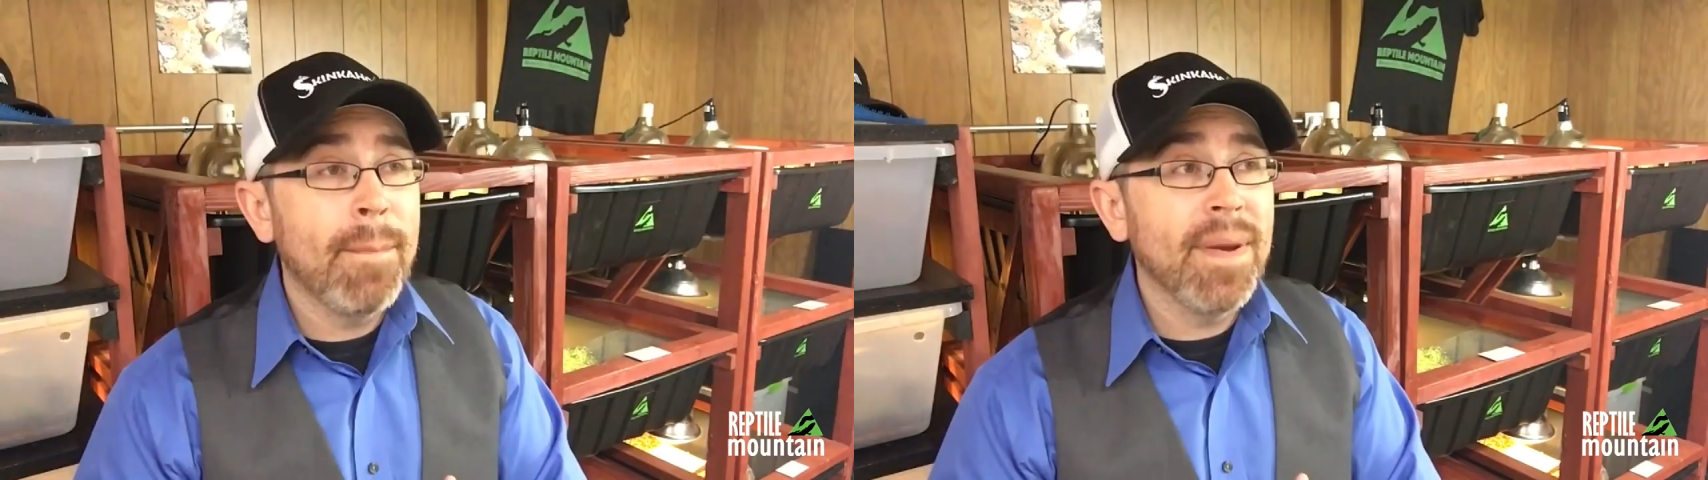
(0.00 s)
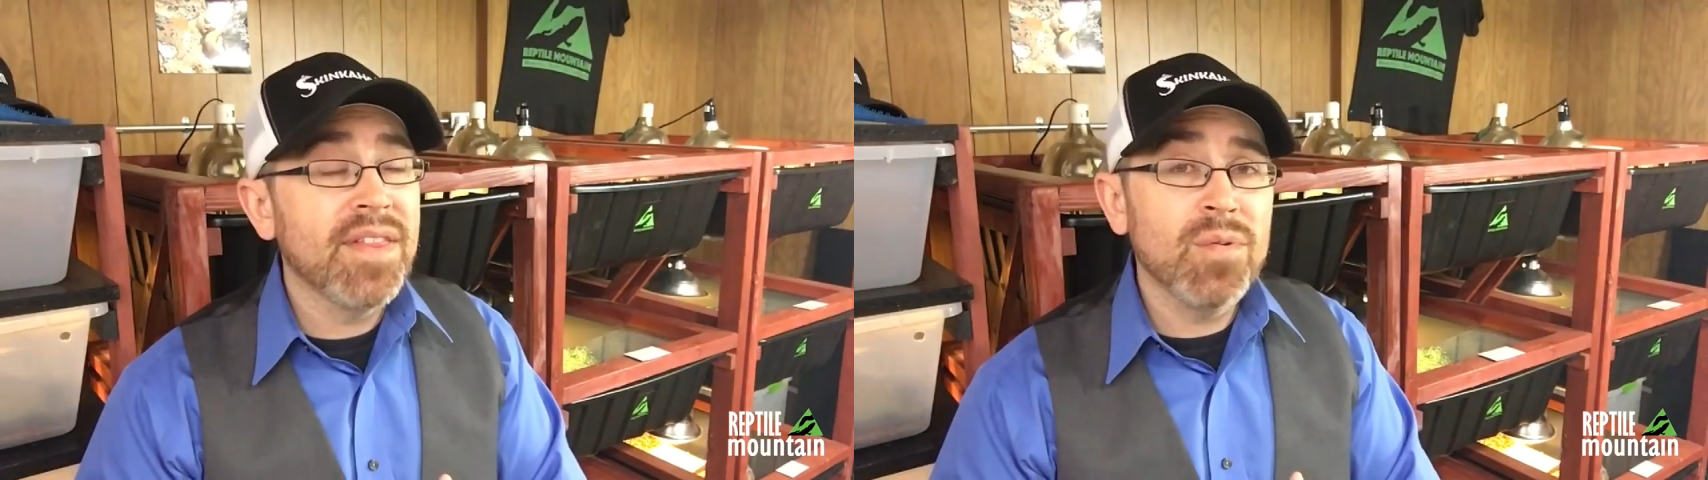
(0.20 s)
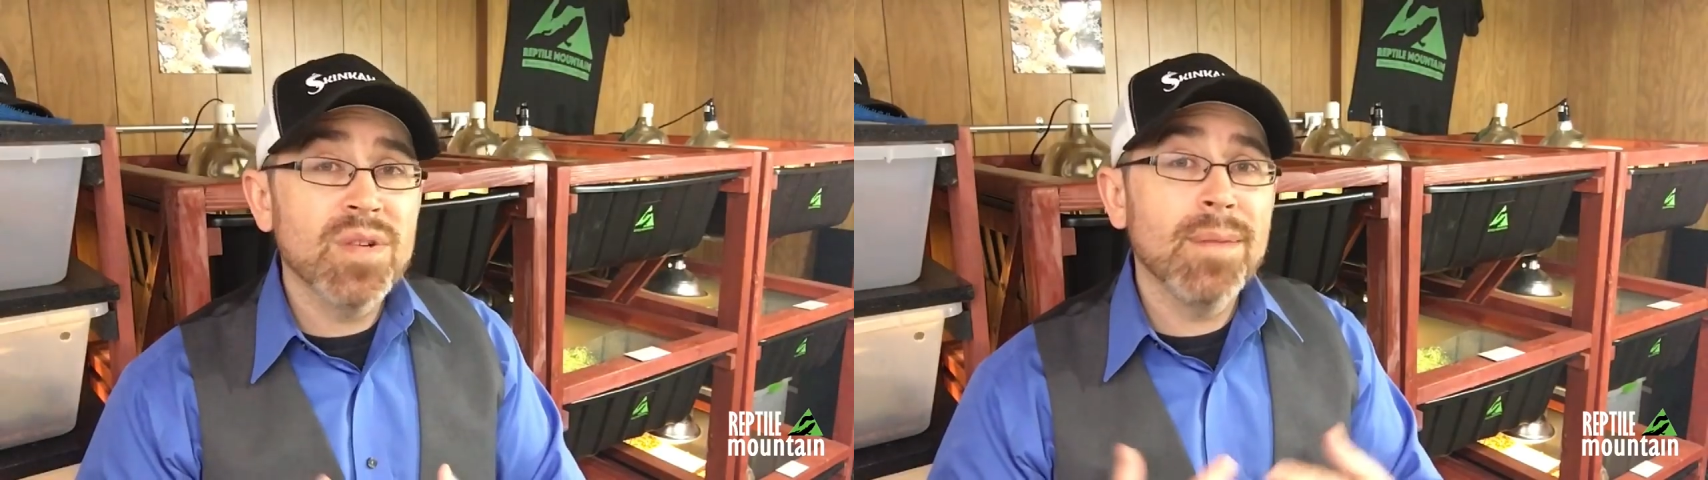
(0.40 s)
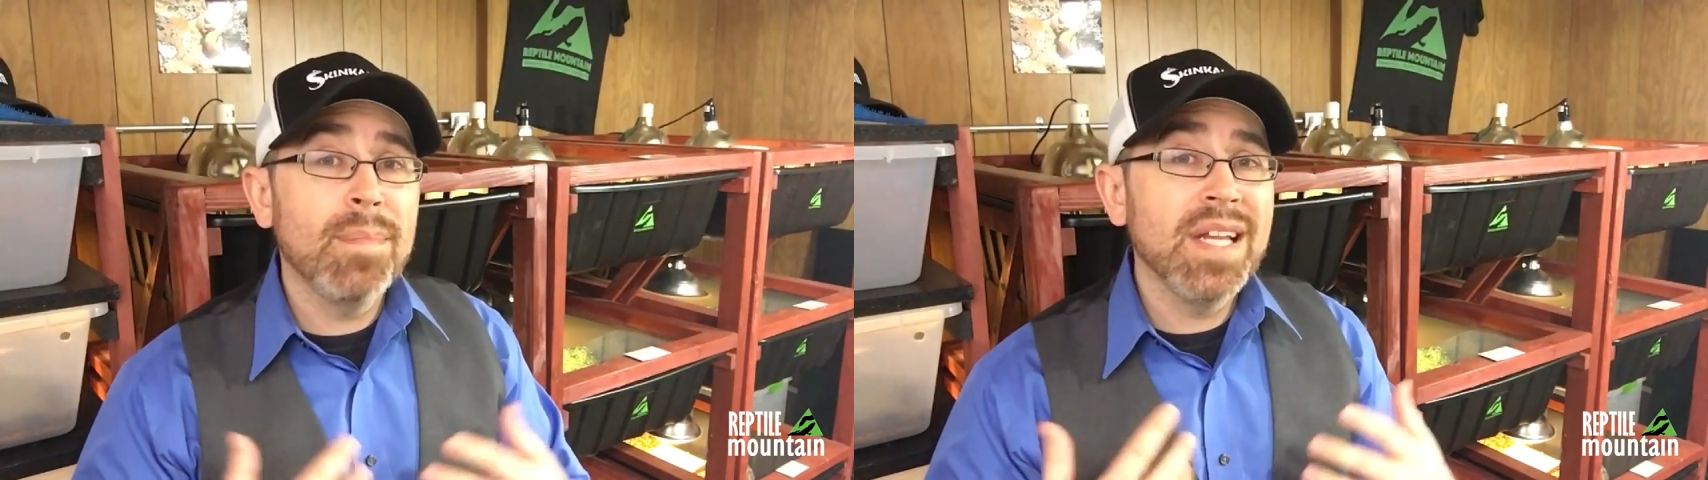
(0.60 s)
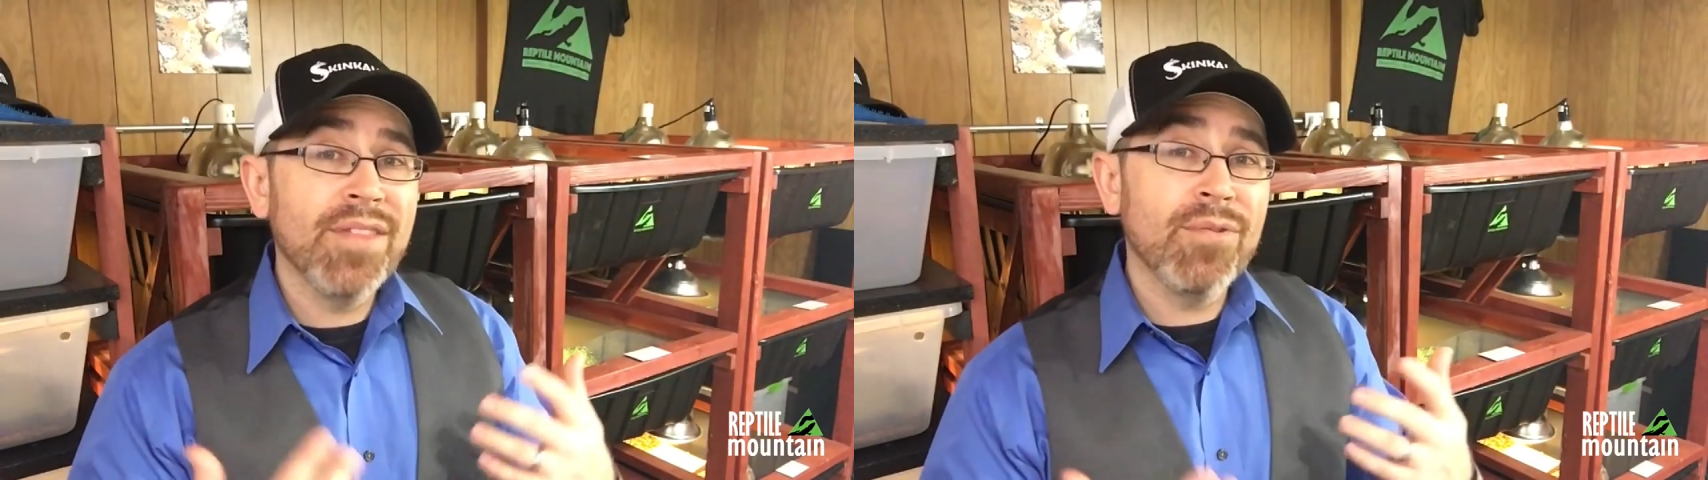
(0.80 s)
But there was a
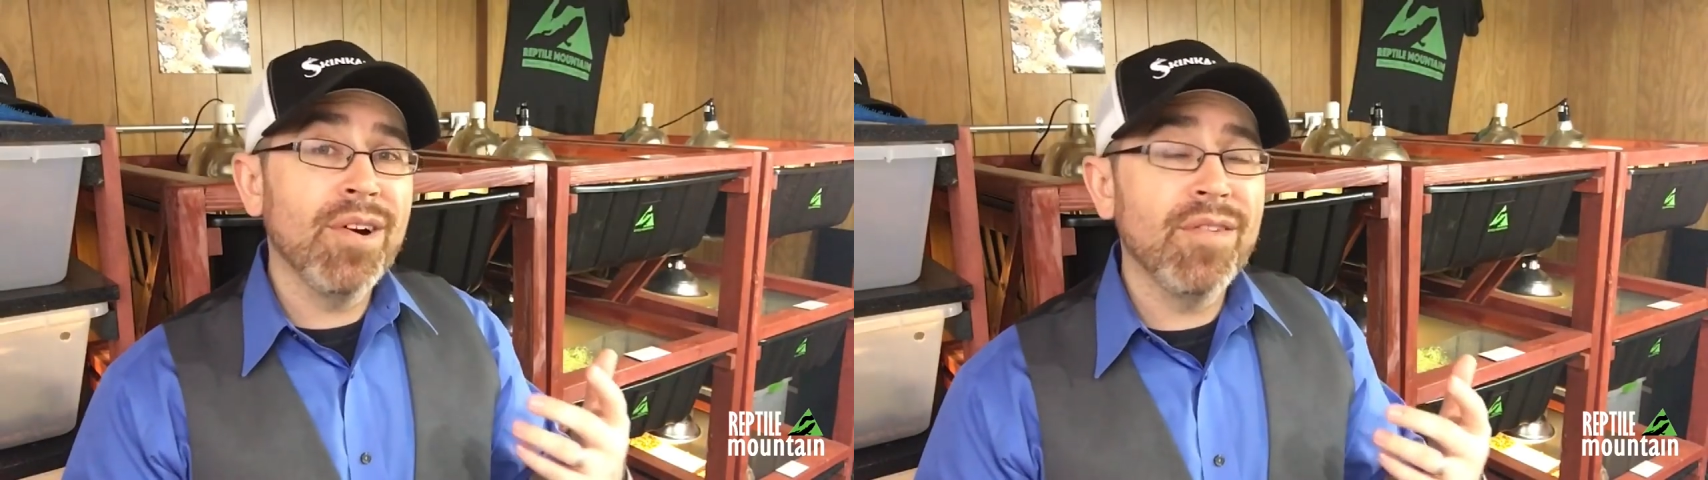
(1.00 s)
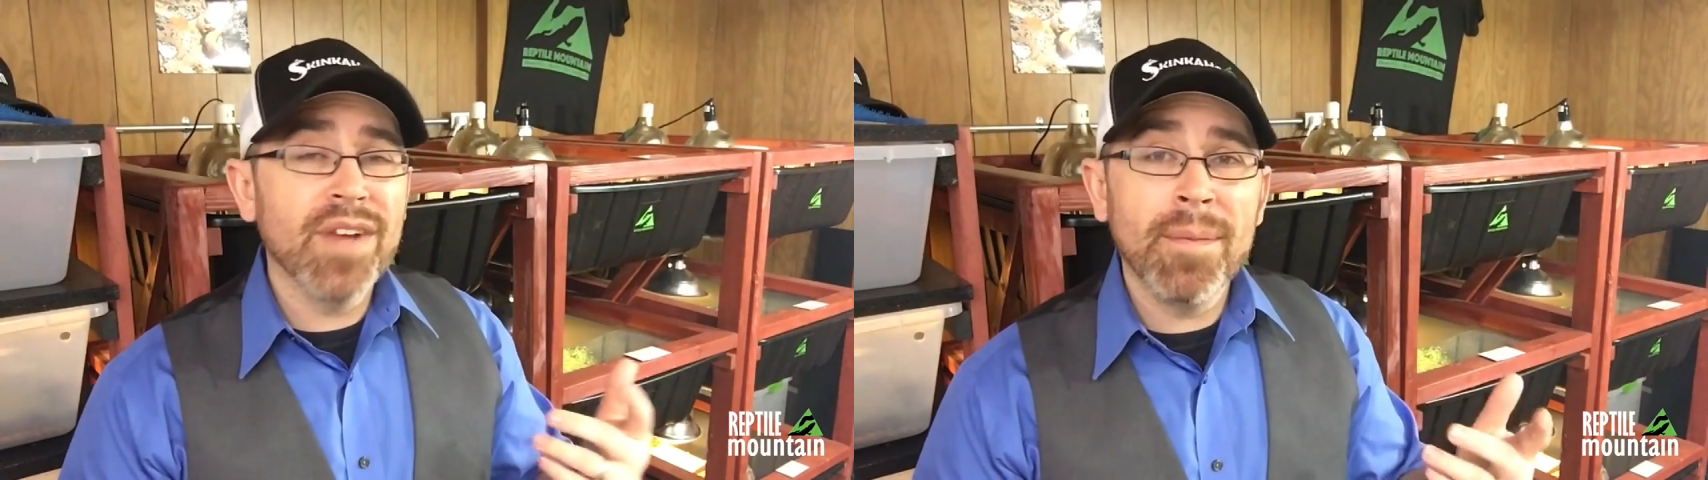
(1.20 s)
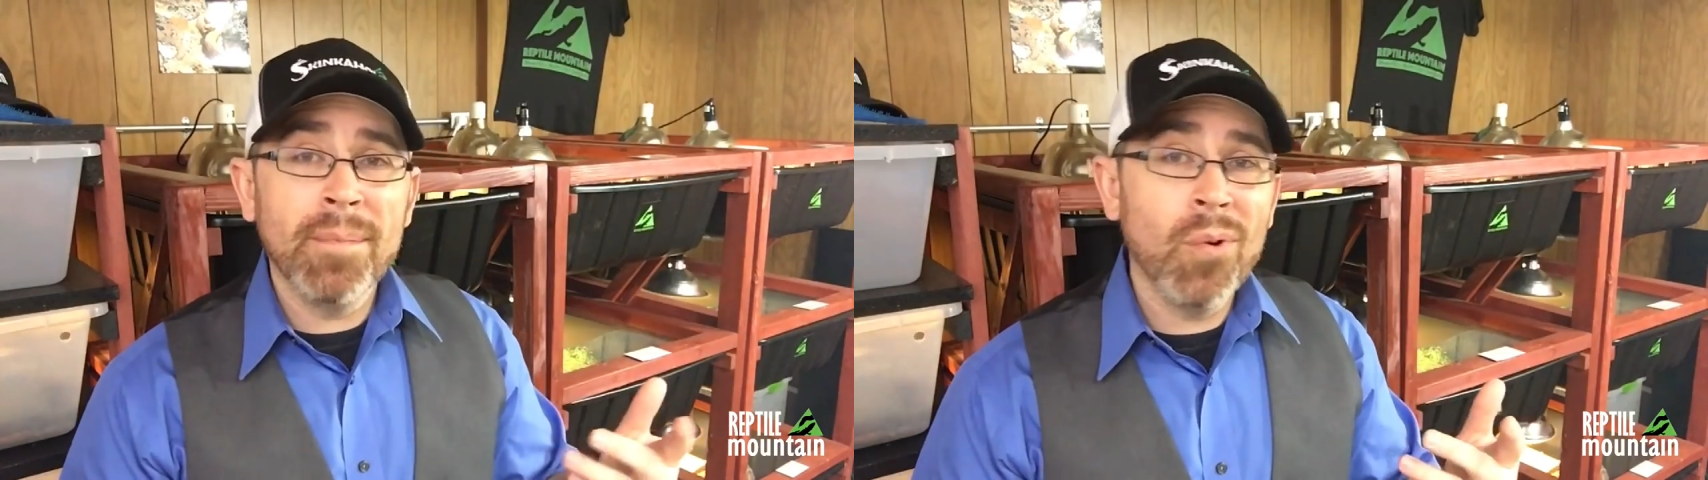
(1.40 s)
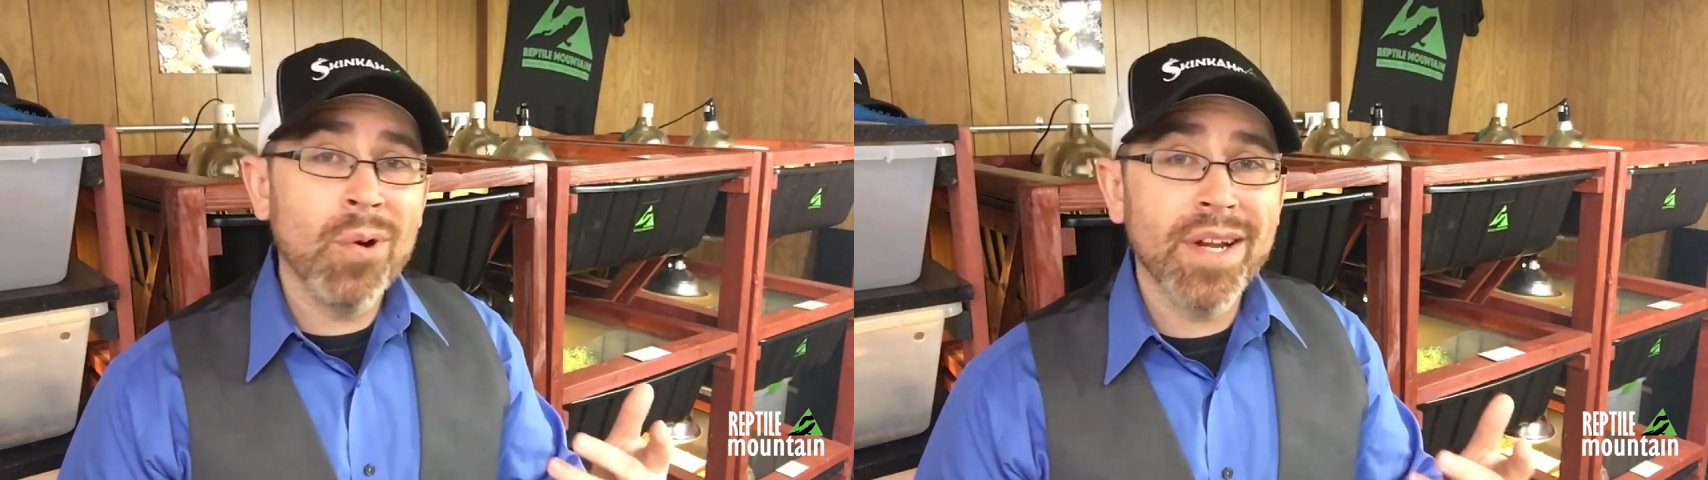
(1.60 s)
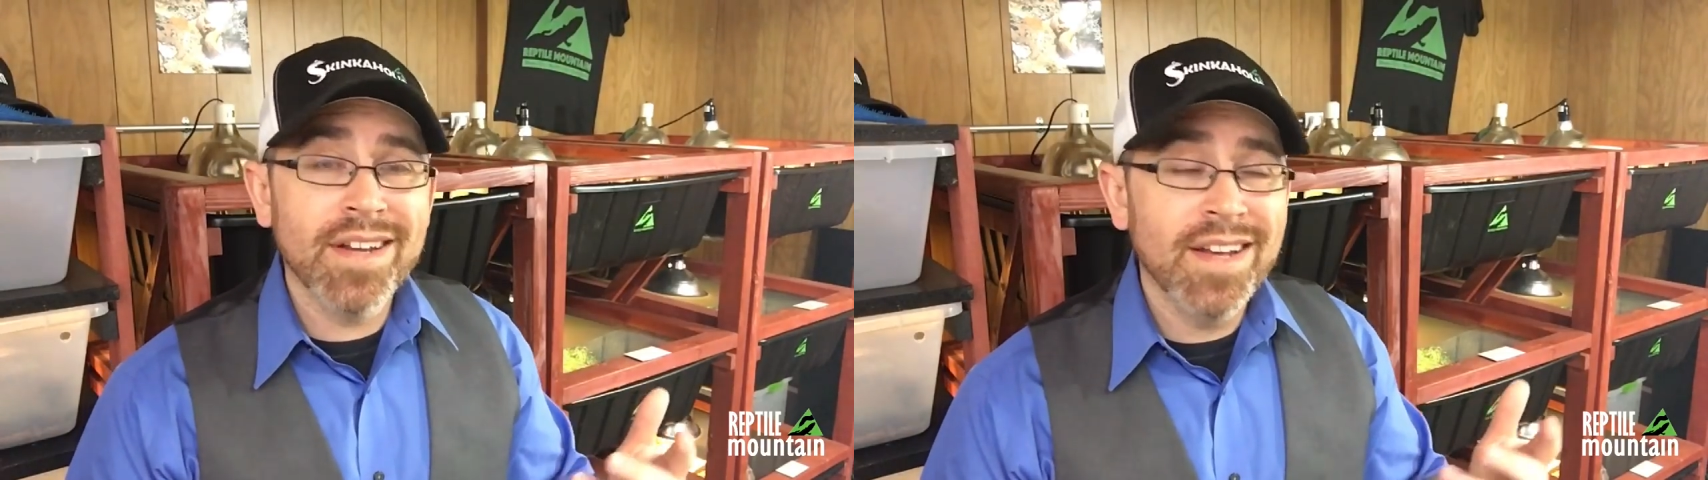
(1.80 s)
plethora of
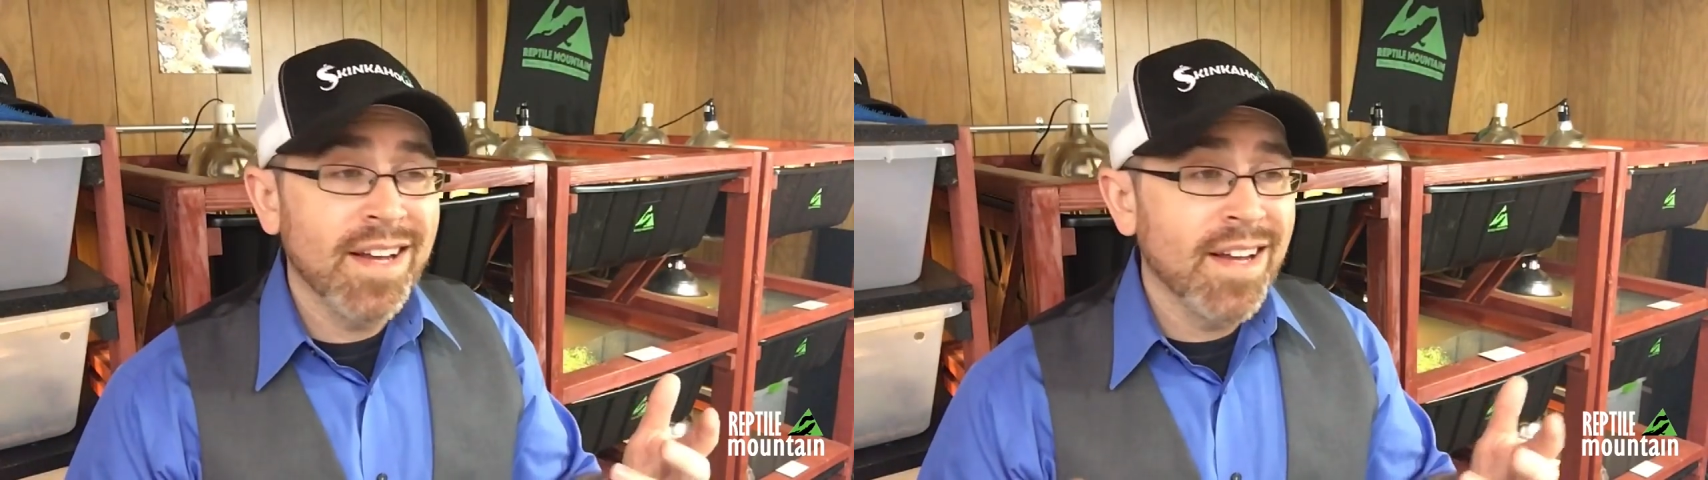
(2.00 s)
imported